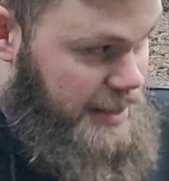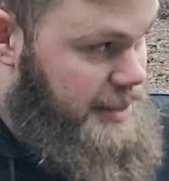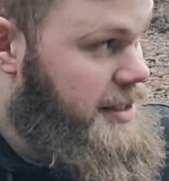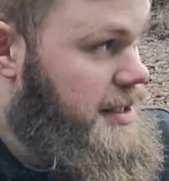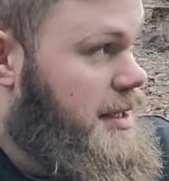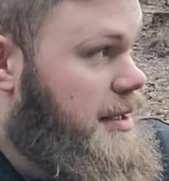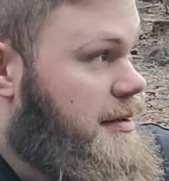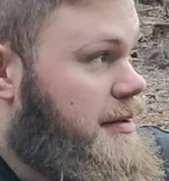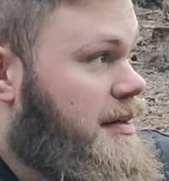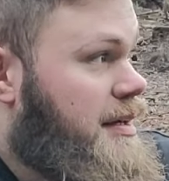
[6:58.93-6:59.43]
could
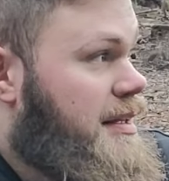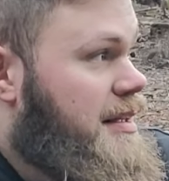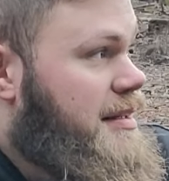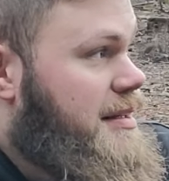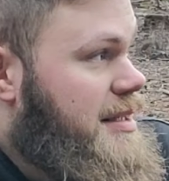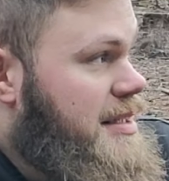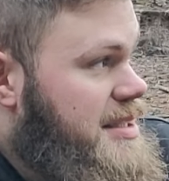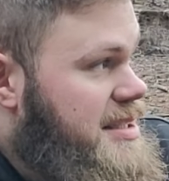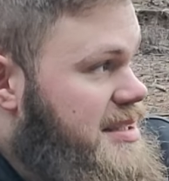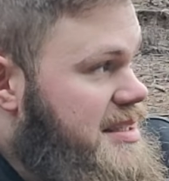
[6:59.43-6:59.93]
tell you,
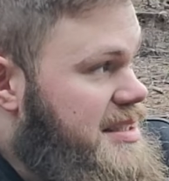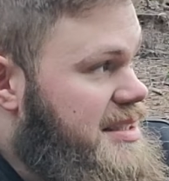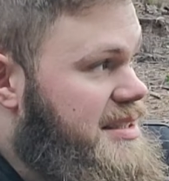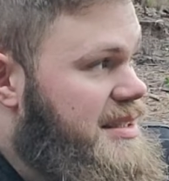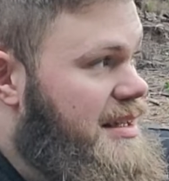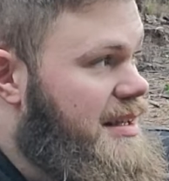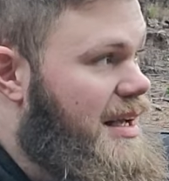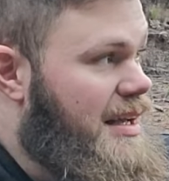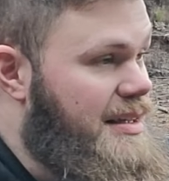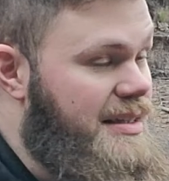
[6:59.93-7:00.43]
this
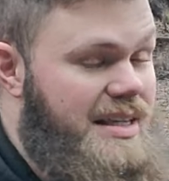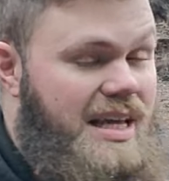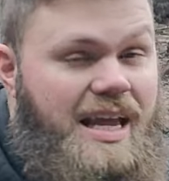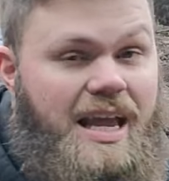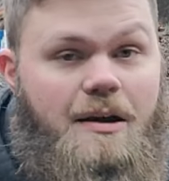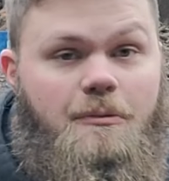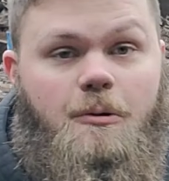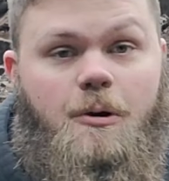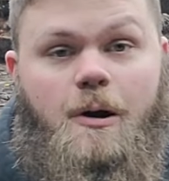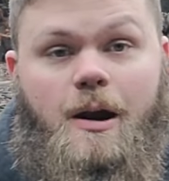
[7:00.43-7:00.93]
is a
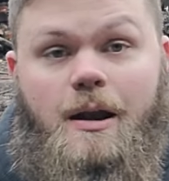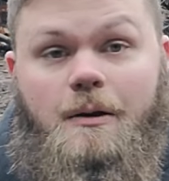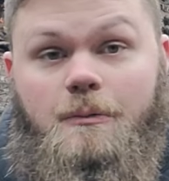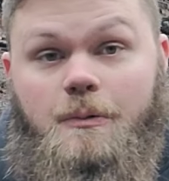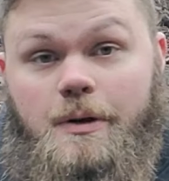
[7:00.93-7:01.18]
day where I